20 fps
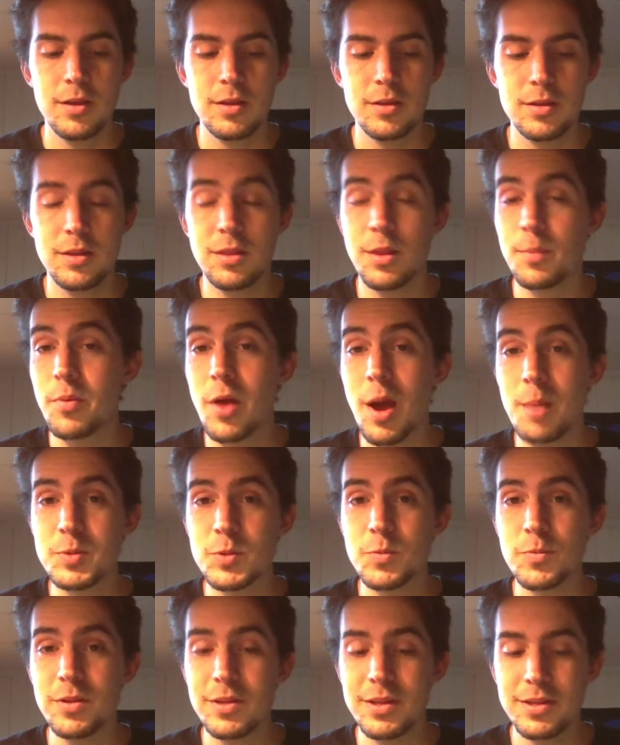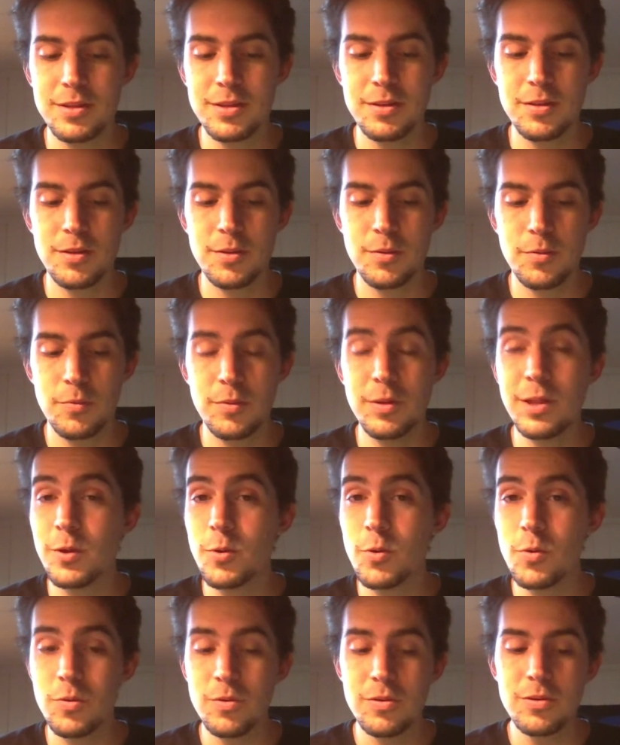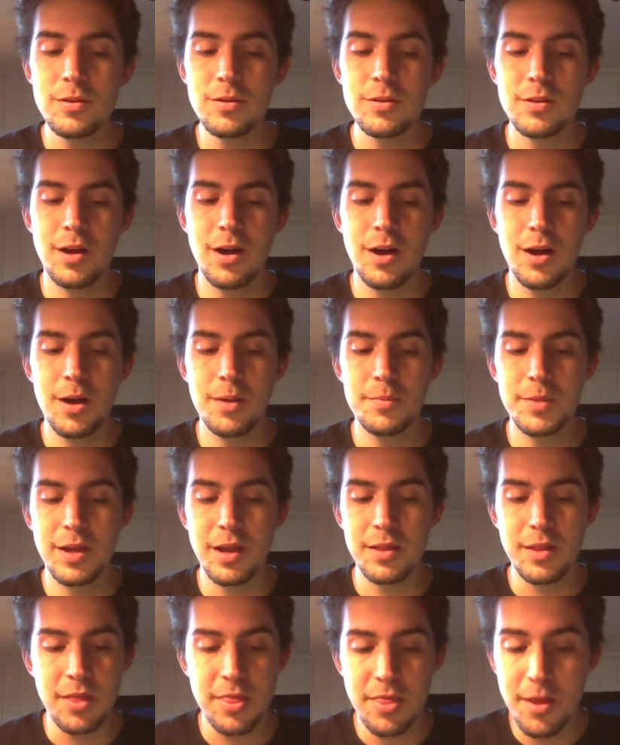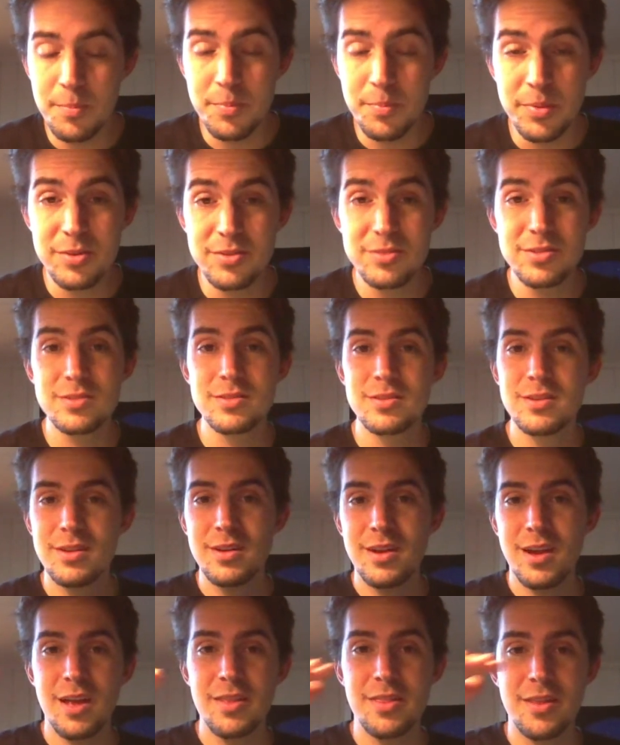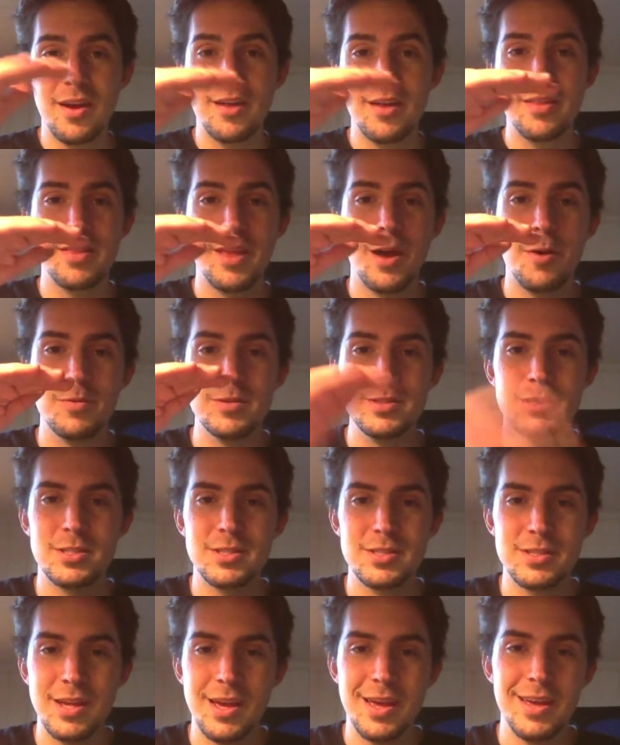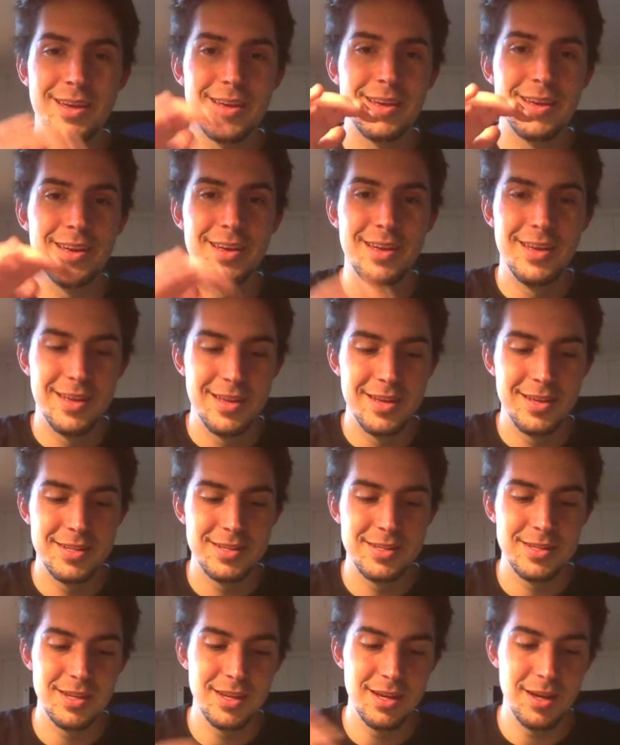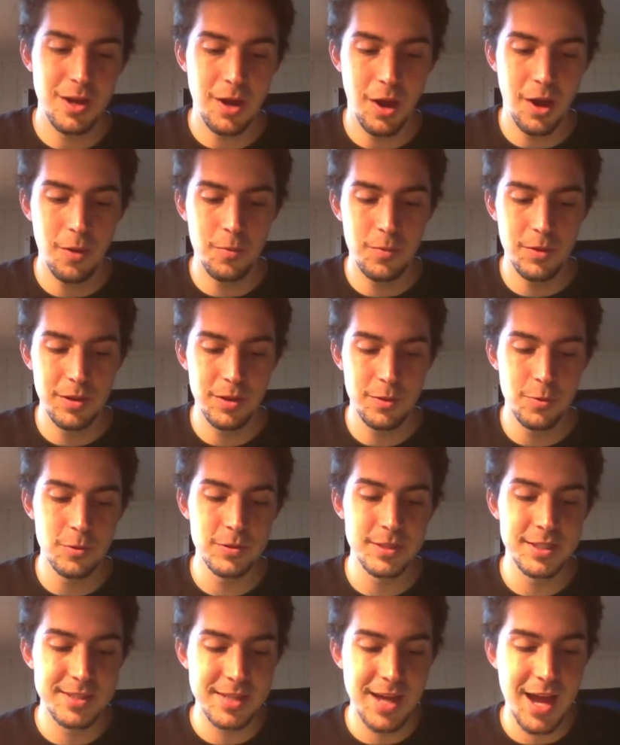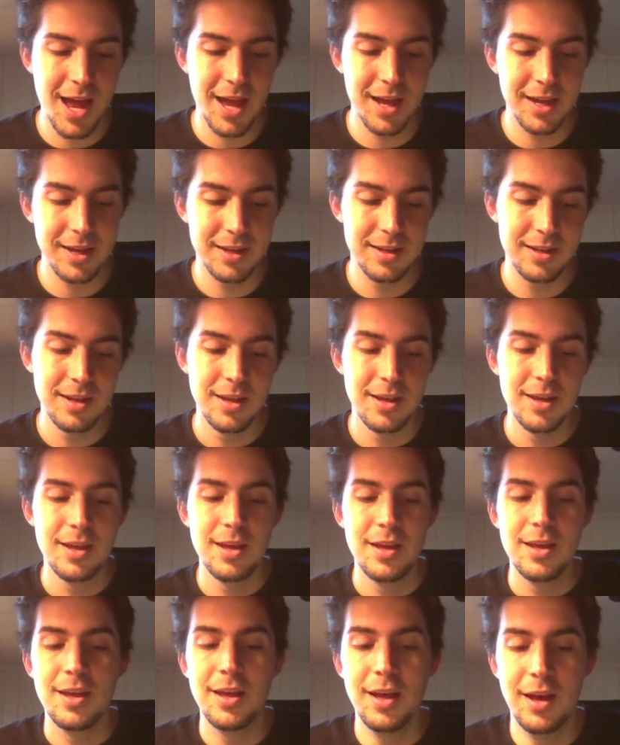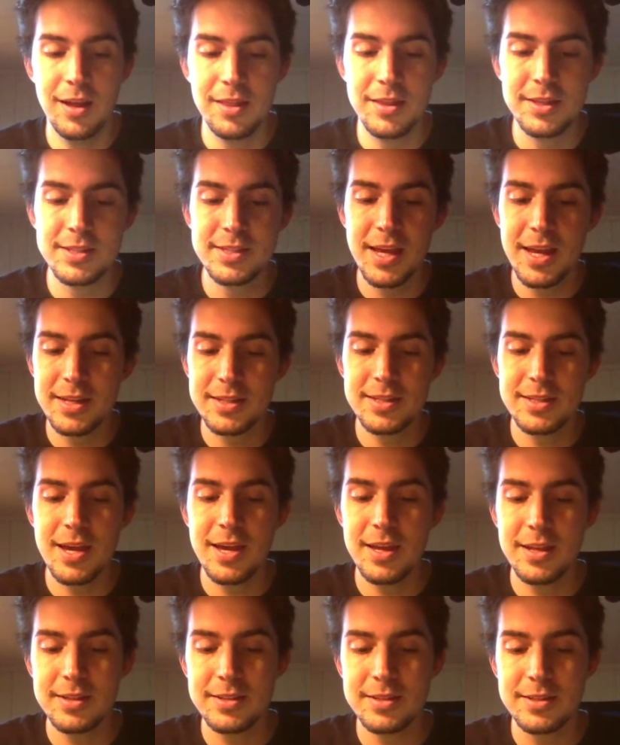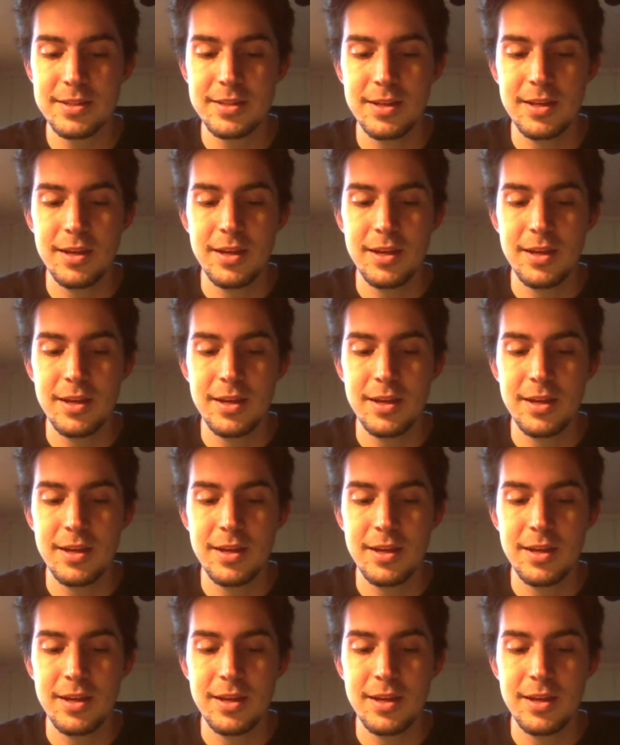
The props are really, really cool. You got the thumpers. I thought that was just like a really cool design. The sand tent,